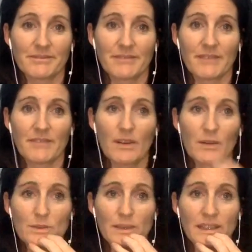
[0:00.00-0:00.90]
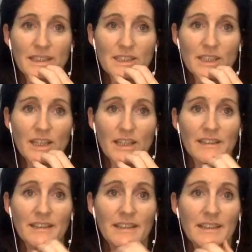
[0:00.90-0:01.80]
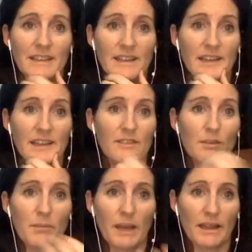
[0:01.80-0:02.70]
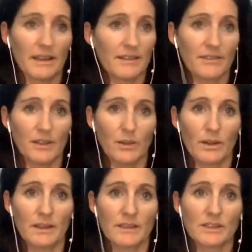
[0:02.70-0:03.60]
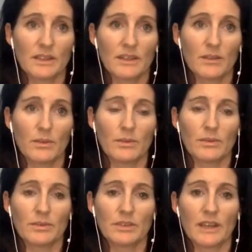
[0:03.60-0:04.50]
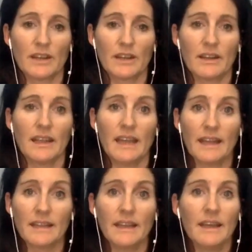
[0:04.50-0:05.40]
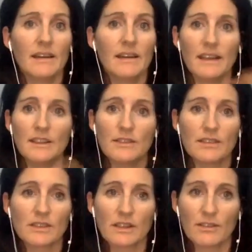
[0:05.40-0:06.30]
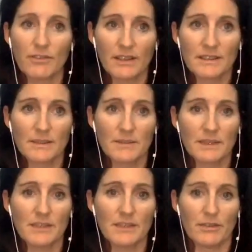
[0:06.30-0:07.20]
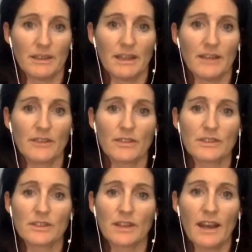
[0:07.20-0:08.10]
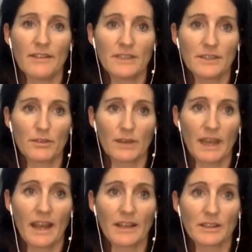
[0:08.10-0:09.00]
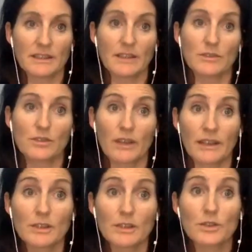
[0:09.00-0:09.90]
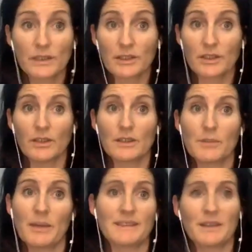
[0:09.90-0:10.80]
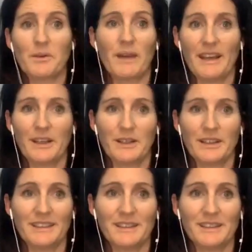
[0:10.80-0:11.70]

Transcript: if anyone's willing to share and even bella if you want to share and again each of us are going to feel something different each of us are going to have a different reaction because i'm trying to trigger you the best way i could